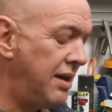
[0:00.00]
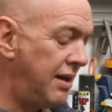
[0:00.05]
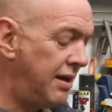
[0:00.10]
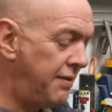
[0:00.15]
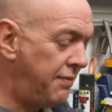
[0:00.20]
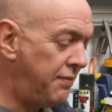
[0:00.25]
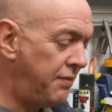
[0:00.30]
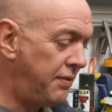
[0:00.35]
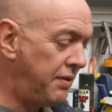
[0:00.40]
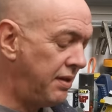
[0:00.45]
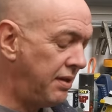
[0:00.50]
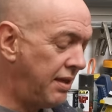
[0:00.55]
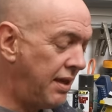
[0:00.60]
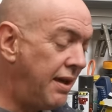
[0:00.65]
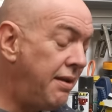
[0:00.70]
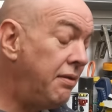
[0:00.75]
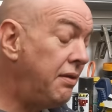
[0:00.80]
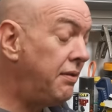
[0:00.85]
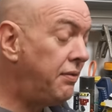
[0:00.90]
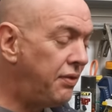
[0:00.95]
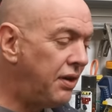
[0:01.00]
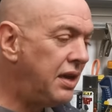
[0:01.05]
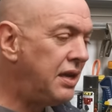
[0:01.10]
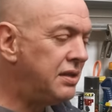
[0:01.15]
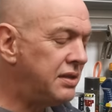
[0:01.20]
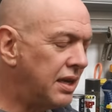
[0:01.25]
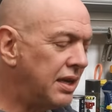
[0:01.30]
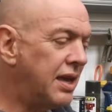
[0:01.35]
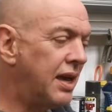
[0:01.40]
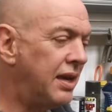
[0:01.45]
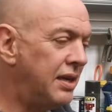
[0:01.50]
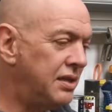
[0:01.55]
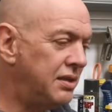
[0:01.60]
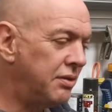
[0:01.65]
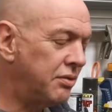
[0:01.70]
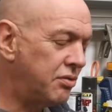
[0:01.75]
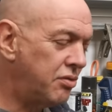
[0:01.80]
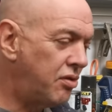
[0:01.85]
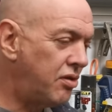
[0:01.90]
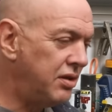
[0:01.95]
And if even if it is a case
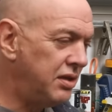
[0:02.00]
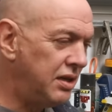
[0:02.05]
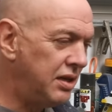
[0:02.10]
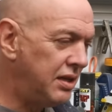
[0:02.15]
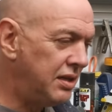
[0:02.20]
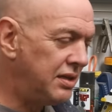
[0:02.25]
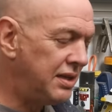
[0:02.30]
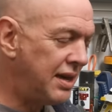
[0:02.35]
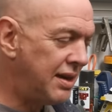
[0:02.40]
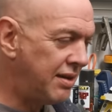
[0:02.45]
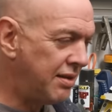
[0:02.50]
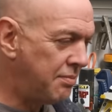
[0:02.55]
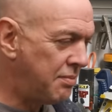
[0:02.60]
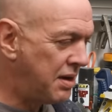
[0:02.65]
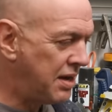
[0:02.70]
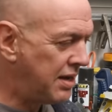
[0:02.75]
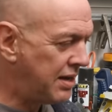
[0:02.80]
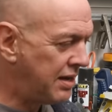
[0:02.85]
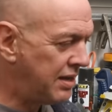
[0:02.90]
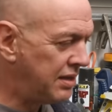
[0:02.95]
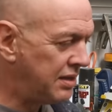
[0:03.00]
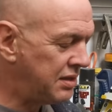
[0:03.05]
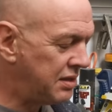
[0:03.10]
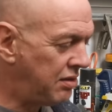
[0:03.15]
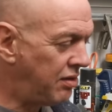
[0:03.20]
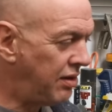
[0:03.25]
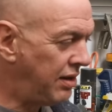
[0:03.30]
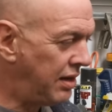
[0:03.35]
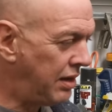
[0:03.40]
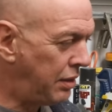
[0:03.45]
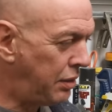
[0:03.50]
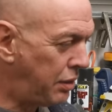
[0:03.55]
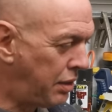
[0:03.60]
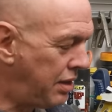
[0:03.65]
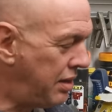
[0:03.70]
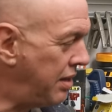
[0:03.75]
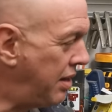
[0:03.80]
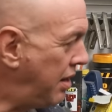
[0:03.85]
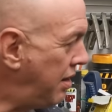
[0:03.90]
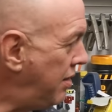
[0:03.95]
of grinding it down and making it slightly
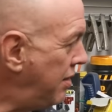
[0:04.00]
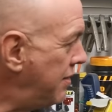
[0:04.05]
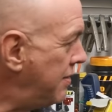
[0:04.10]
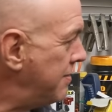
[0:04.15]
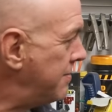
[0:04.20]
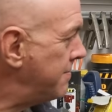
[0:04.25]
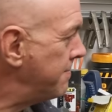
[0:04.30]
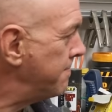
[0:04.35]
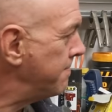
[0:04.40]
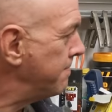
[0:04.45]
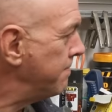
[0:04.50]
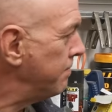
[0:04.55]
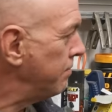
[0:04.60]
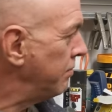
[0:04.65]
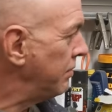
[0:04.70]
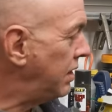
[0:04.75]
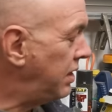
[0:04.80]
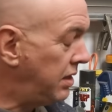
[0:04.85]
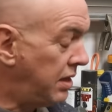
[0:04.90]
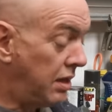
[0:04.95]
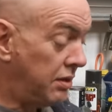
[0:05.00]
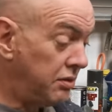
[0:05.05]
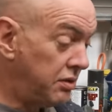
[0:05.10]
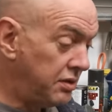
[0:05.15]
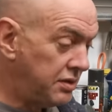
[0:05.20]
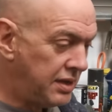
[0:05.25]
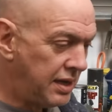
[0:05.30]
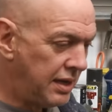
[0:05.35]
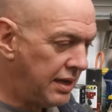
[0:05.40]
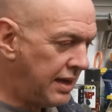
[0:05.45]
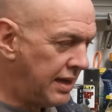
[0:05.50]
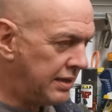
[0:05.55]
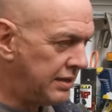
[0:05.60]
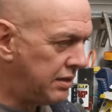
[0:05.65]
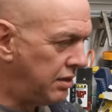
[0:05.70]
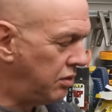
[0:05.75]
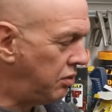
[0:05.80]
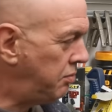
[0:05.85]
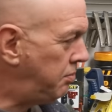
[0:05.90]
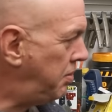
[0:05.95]
thinner, you know, just that
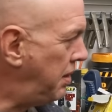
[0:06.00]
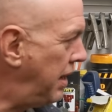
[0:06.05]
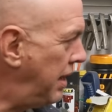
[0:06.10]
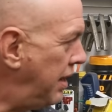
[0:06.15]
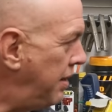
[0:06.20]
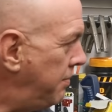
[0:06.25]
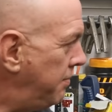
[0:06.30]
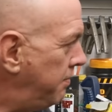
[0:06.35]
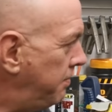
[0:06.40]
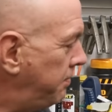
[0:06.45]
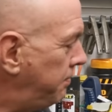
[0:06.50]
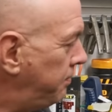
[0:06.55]
last little bit,